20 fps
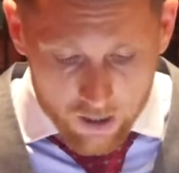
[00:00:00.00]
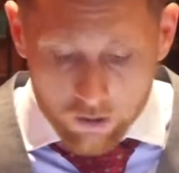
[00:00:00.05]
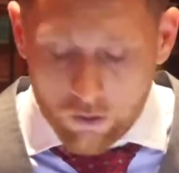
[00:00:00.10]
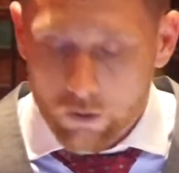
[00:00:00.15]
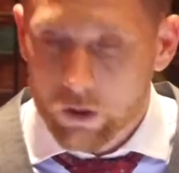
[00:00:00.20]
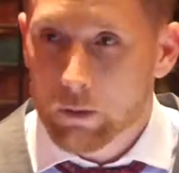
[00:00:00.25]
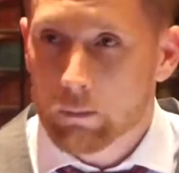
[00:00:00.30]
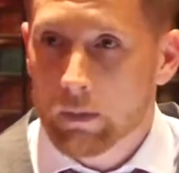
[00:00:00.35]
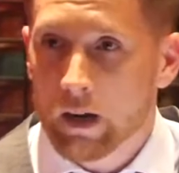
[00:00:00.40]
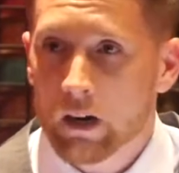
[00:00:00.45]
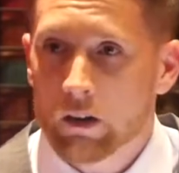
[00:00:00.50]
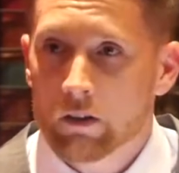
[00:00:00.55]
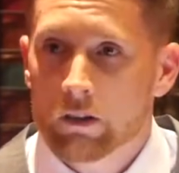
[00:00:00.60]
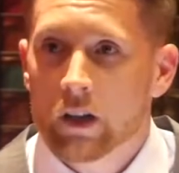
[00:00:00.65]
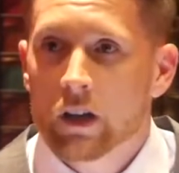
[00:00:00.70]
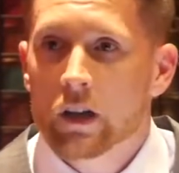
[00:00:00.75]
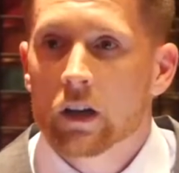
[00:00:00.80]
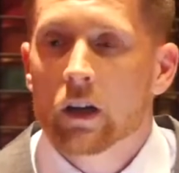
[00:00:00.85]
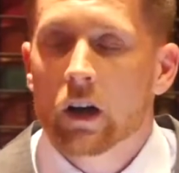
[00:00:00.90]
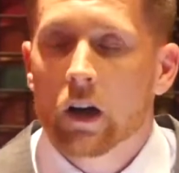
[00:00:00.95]
Learn
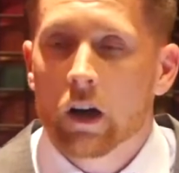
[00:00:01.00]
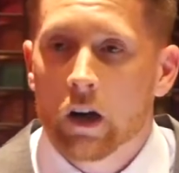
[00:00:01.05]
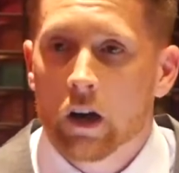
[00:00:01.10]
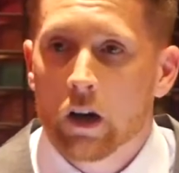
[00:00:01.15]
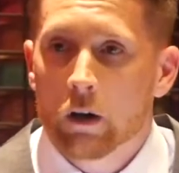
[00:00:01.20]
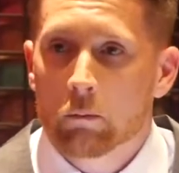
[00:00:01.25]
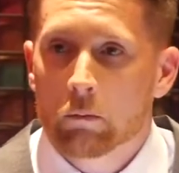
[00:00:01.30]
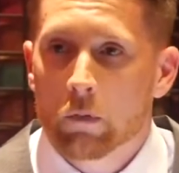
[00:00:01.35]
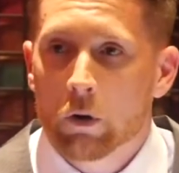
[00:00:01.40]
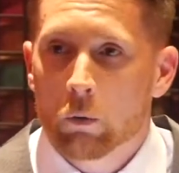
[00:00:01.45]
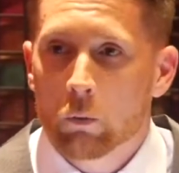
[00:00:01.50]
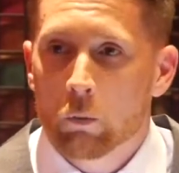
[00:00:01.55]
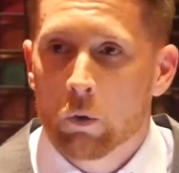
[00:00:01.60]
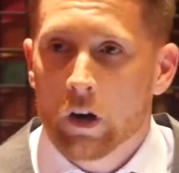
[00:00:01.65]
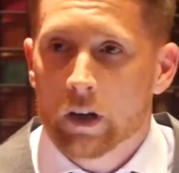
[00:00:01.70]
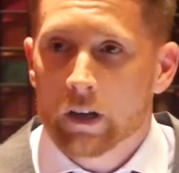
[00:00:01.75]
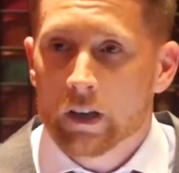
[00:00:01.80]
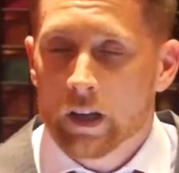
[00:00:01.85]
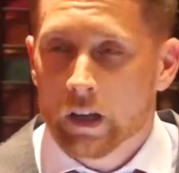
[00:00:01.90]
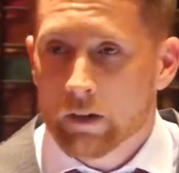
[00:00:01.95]
about
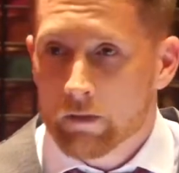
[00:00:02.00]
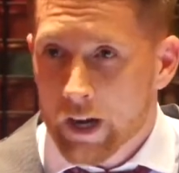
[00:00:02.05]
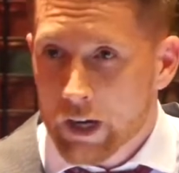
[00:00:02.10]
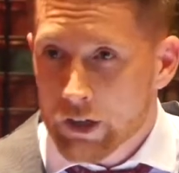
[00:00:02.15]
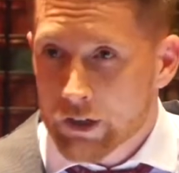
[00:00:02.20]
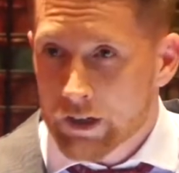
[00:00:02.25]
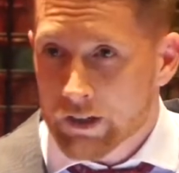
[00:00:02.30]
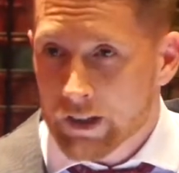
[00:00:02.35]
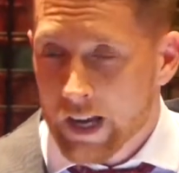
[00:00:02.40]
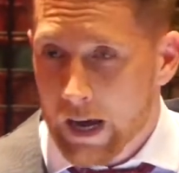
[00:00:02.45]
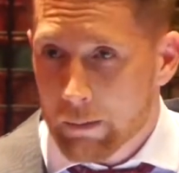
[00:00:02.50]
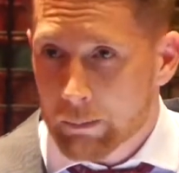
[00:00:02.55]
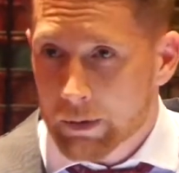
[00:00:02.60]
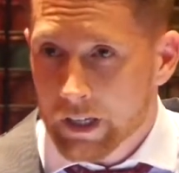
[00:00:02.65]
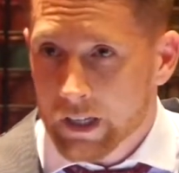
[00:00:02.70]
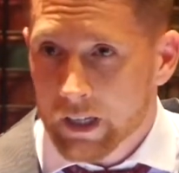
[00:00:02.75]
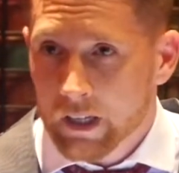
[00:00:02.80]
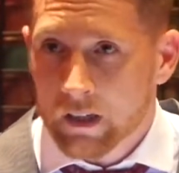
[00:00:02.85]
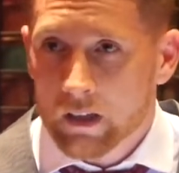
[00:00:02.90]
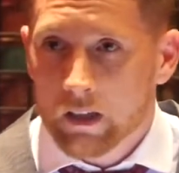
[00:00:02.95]
what innovation's
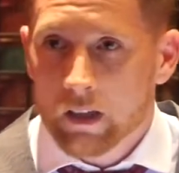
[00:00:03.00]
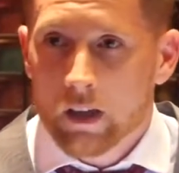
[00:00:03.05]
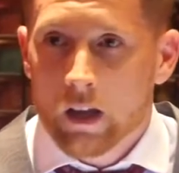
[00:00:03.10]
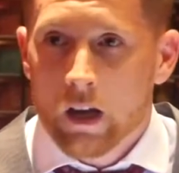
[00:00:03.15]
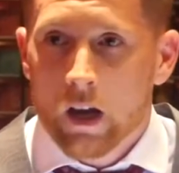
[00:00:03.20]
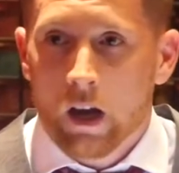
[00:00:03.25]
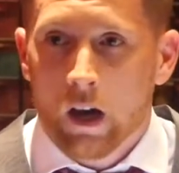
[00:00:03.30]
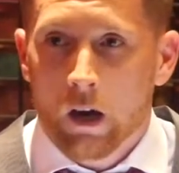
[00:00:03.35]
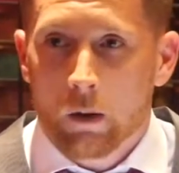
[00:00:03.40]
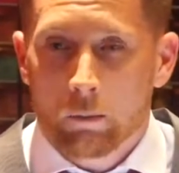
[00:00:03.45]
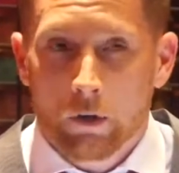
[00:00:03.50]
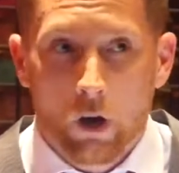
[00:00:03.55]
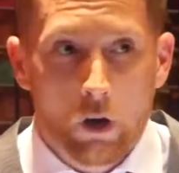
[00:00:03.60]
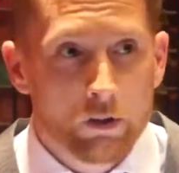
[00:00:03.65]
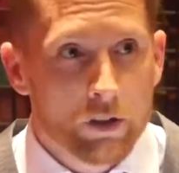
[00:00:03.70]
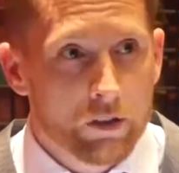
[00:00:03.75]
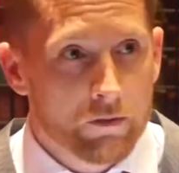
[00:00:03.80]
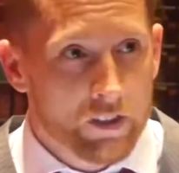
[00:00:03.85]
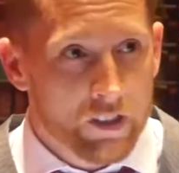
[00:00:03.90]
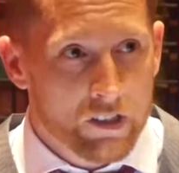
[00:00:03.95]
happening. Go
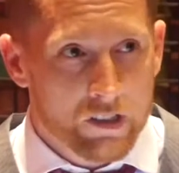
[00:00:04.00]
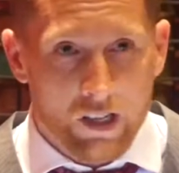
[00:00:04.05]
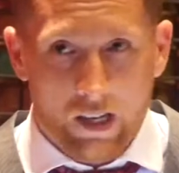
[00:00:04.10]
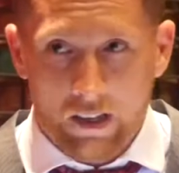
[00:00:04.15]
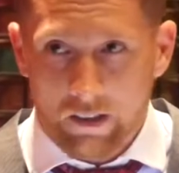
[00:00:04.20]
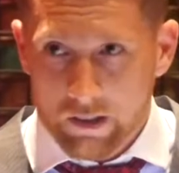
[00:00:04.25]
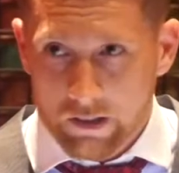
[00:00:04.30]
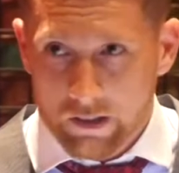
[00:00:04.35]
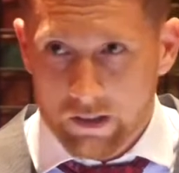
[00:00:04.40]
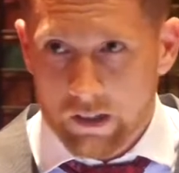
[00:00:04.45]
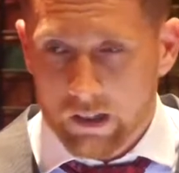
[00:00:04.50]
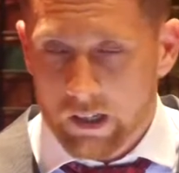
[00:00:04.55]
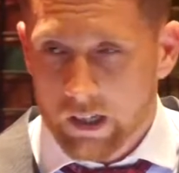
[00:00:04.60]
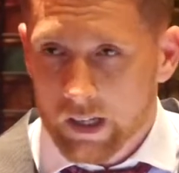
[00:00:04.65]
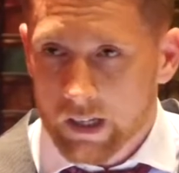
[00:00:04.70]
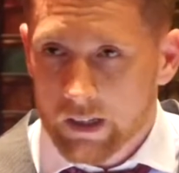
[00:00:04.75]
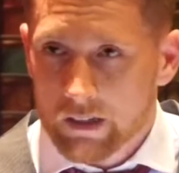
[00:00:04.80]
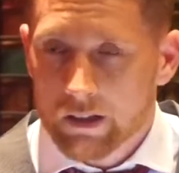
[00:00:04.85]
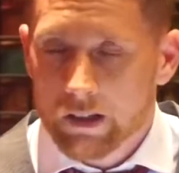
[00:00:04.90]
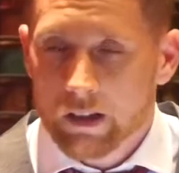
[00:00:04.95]
to events like this
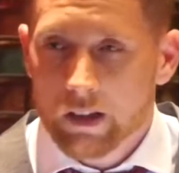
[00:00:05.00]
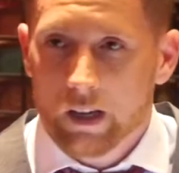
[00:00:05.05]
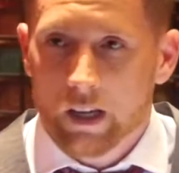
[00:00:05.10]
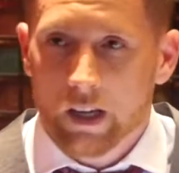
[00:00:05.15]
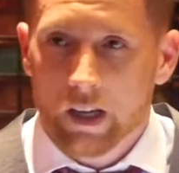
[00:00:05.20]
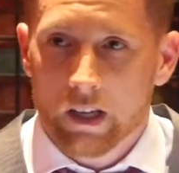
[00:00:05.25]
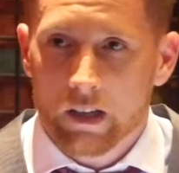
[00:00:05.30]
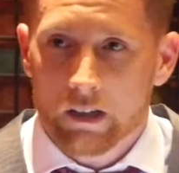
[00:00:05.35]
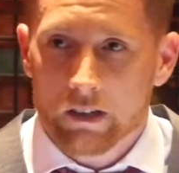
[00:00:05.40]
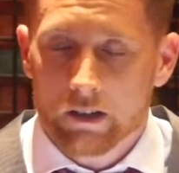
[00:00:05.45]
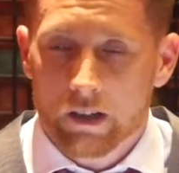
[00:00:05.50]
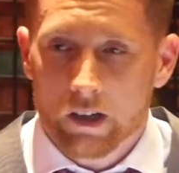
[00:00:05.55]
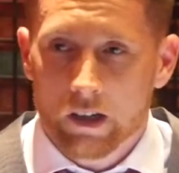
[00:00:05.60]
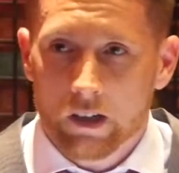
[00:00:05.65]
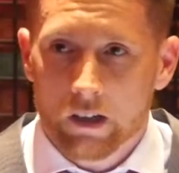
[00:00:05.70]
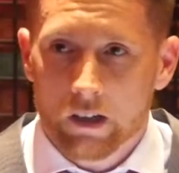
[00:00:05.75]
tonight and